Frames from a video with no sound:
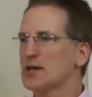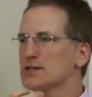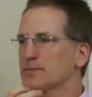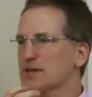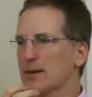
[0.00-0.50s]

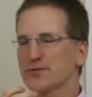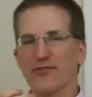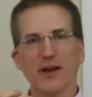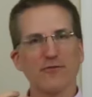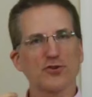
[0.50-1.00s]
Sometimes
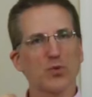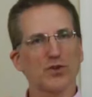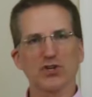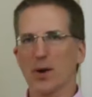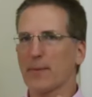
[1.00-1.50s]
flavors will
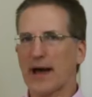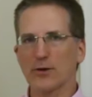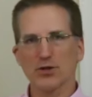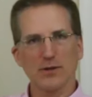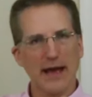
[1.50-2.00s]
jump
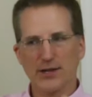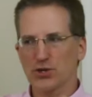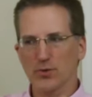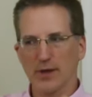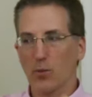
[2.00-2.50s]
out at
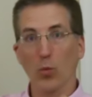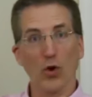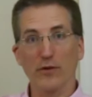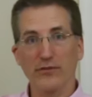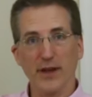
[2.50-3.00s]
you that
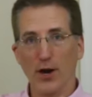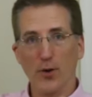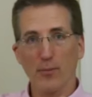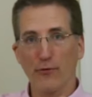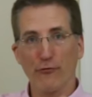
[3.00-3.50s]
weren't
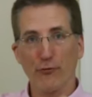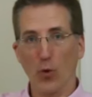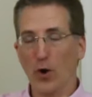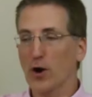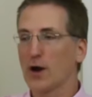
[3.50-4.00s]
there
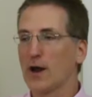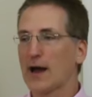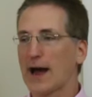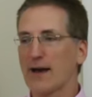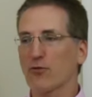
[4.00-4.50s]
before.
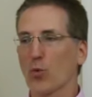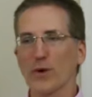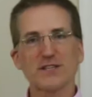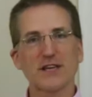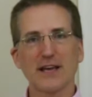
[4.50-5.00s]
I have a
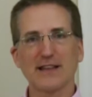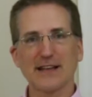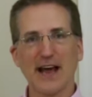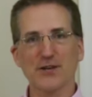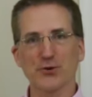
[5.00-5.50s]
whiskey
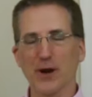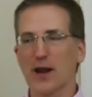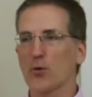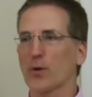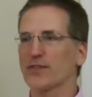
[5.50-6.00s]
that I
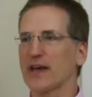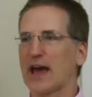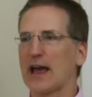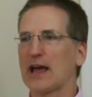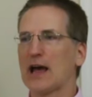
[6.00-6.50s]
drink with
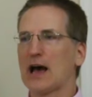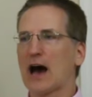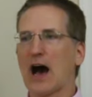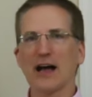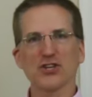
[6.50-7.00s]
a
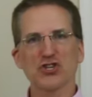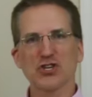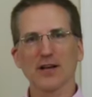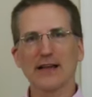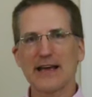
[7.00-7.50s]
hot
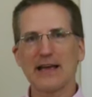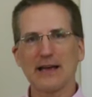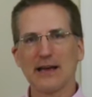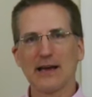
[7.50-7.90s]
chili